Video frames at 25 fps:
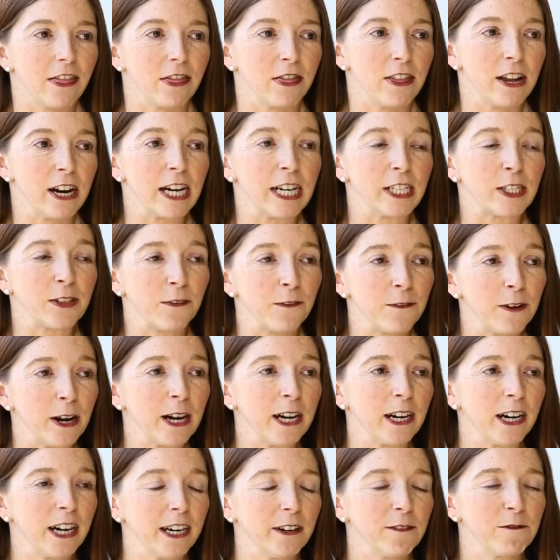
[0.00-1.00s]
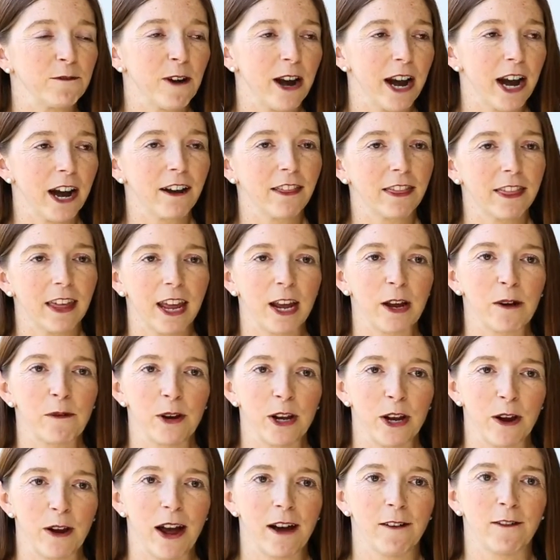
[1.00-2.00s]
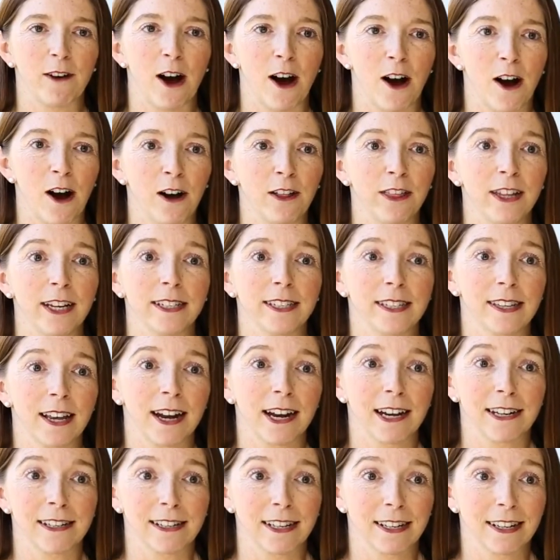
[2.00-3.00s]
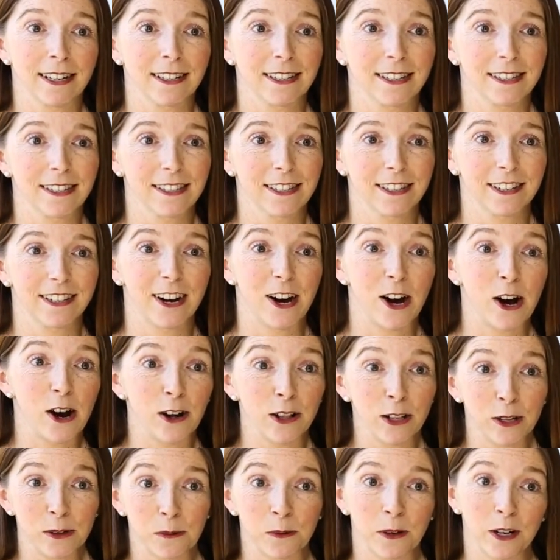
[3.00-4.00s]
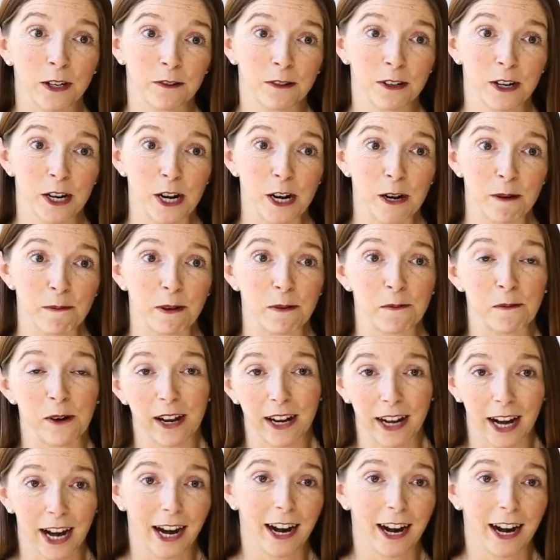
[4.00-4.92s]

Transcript: There, it's a very rare thing when you have all these scientists all in one room, in one